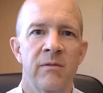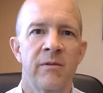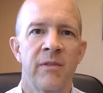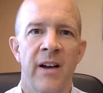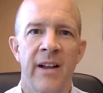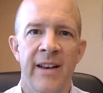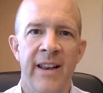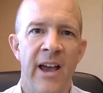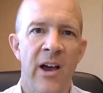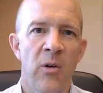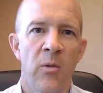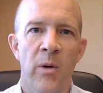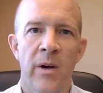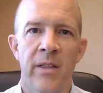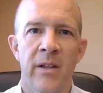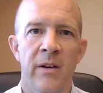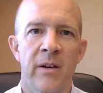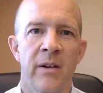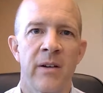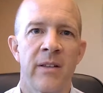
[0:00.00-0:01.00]
find out
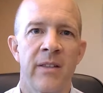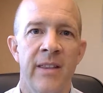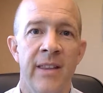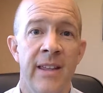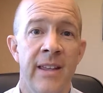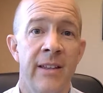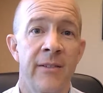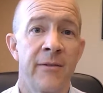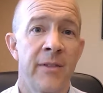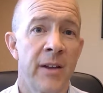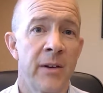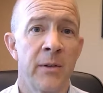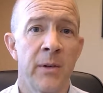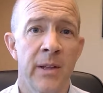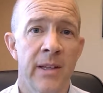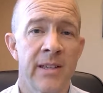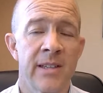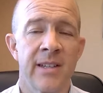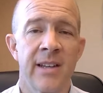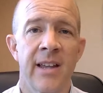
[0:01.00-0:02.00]
whether the
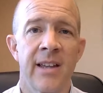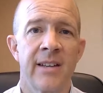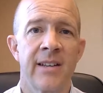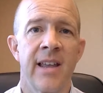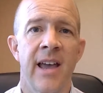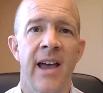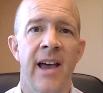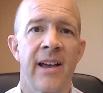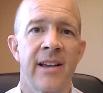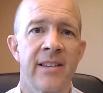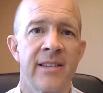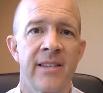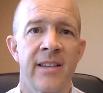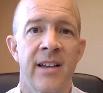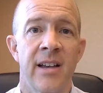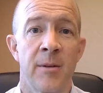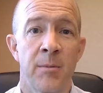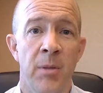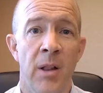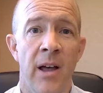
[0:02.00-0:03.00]
federal estate tax
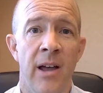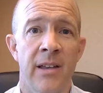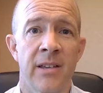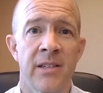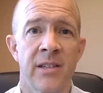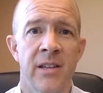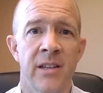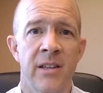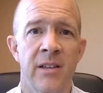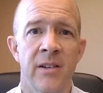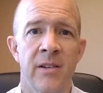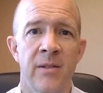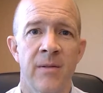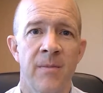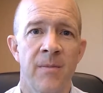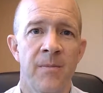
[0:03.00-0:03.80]
applies to you.